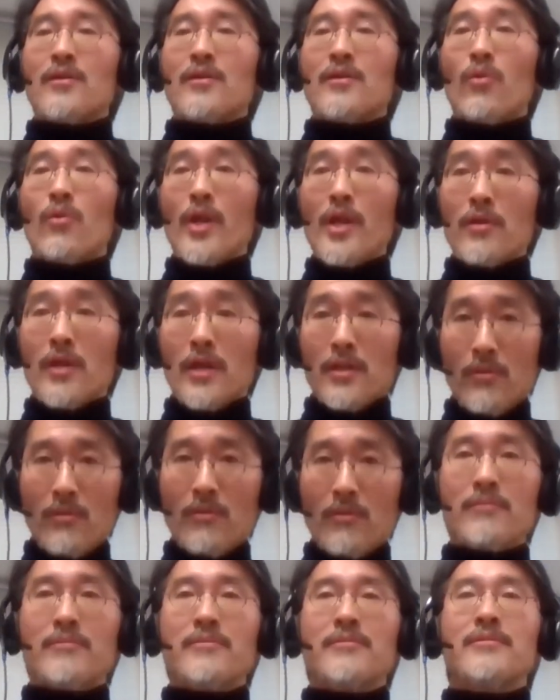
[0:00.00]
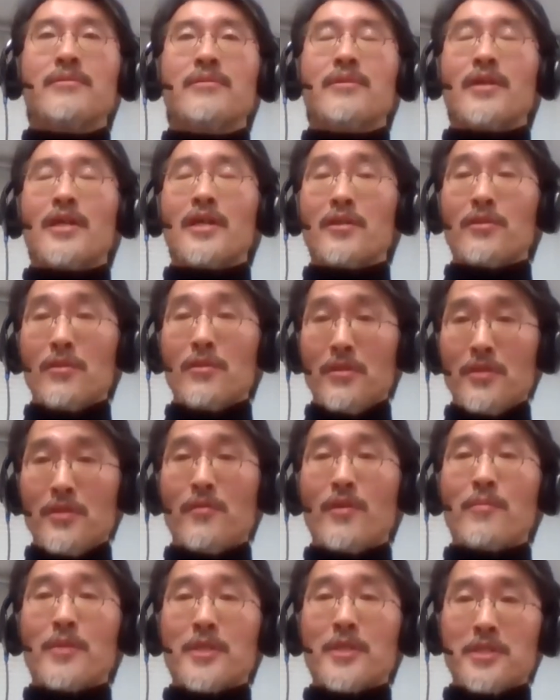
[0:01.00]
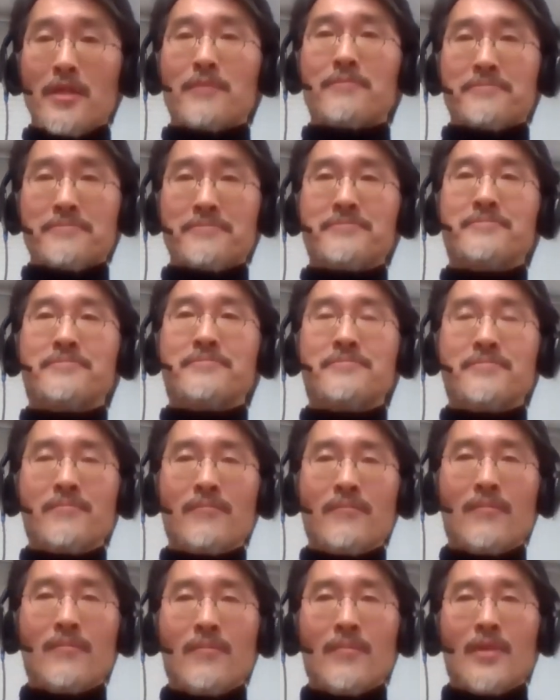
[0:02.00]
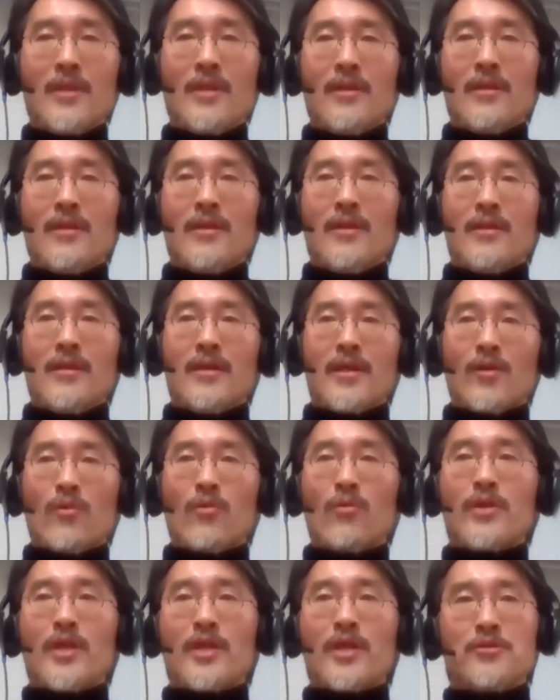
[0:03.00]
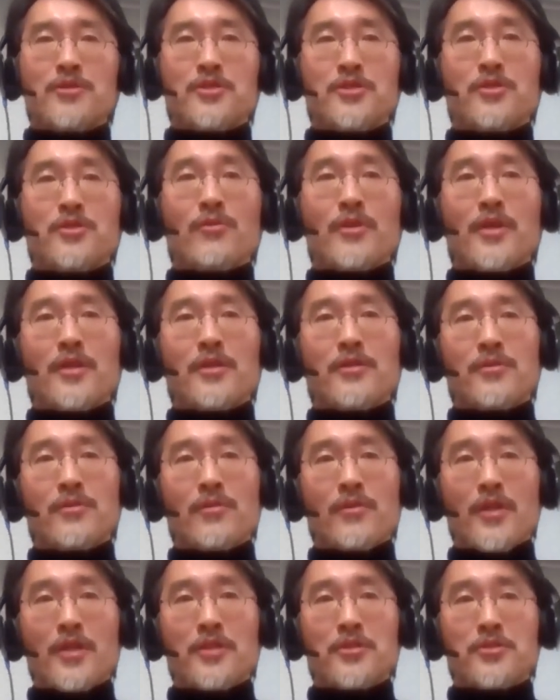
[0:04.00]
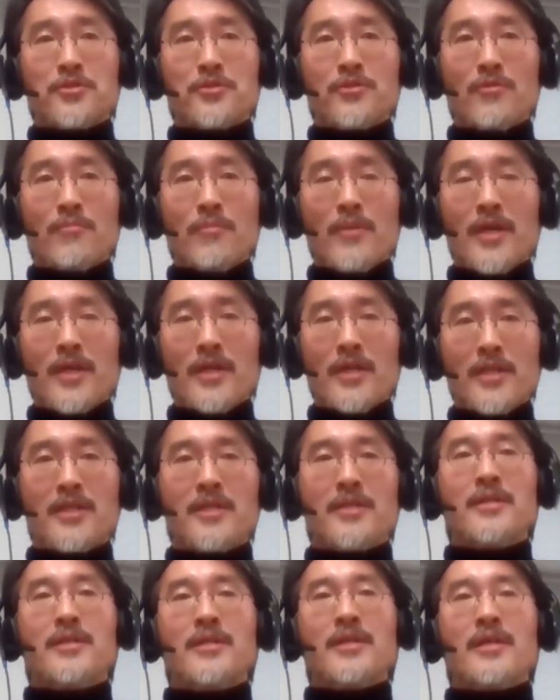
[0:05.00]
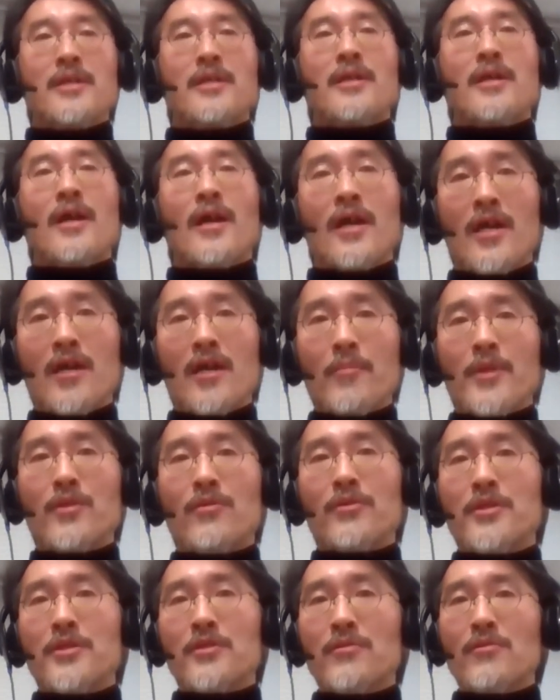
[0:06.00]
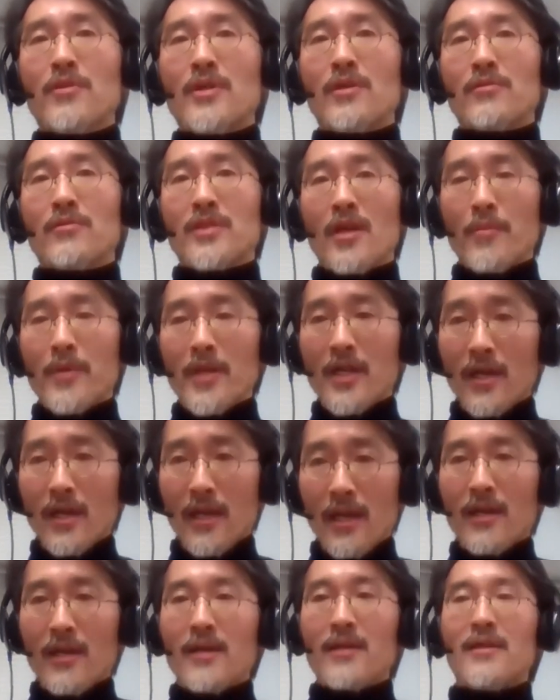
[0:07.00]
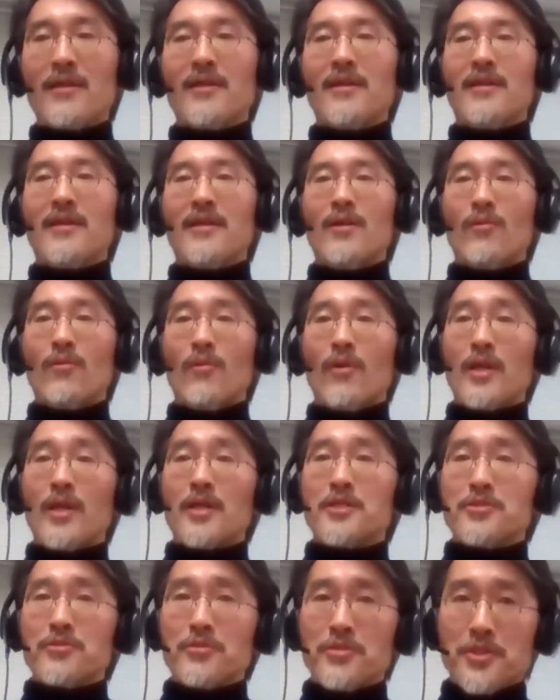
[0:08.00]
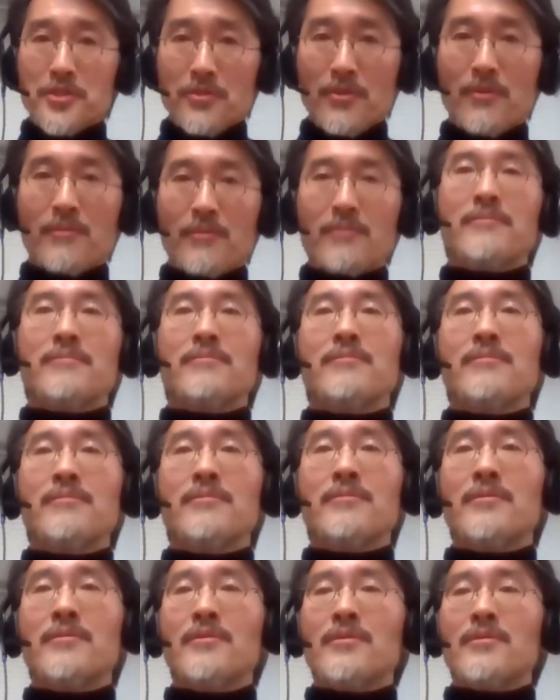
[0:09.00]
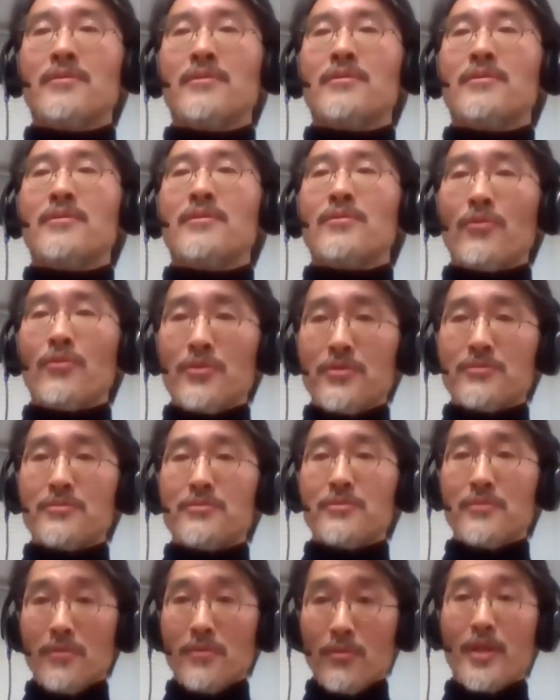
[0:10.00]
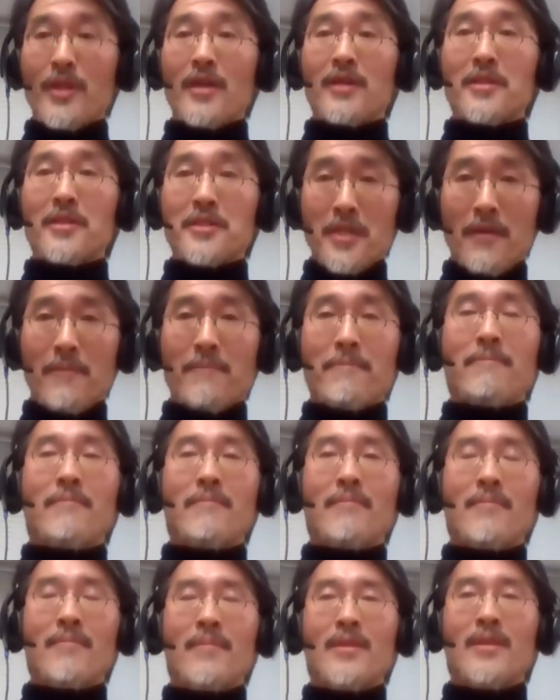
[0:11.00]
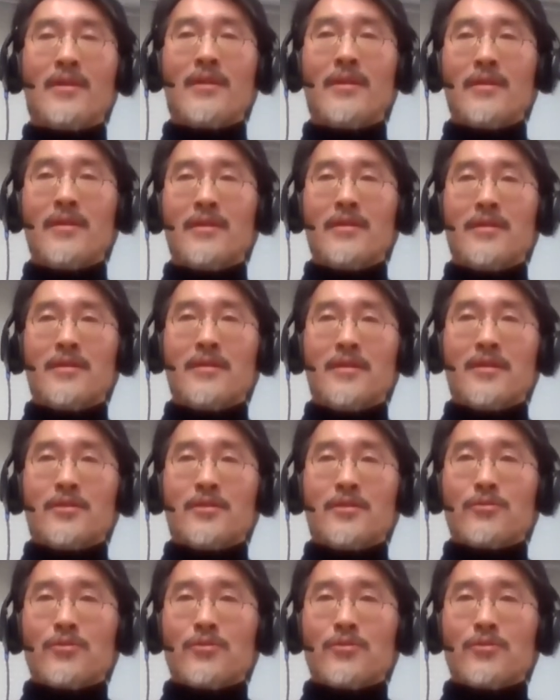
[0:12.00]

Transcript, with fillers: the classroom activities at elementary school in Tokyo, and he was going to do the lecture, and he asked me whether I'm interested uh, let's have a lunch together